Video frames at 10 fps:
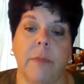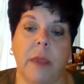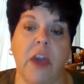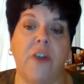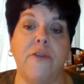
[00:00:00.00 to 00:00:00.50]

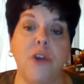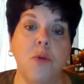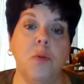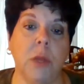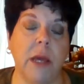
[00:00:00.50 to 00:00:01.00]
If
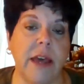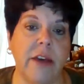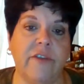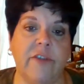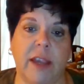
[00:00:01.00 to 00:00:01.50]
you
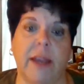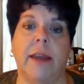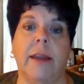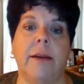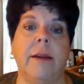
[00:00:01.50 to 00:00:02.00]
live
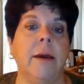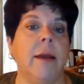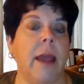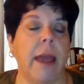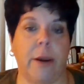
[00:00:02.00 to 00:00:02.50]
in
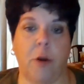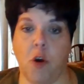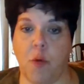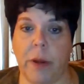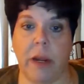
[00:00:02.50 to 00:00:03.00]
an
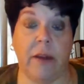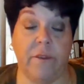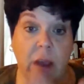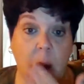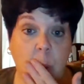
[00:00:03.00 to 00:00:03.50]
urban
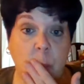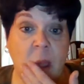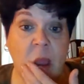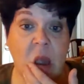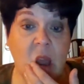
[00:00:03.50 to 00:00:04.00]
environment,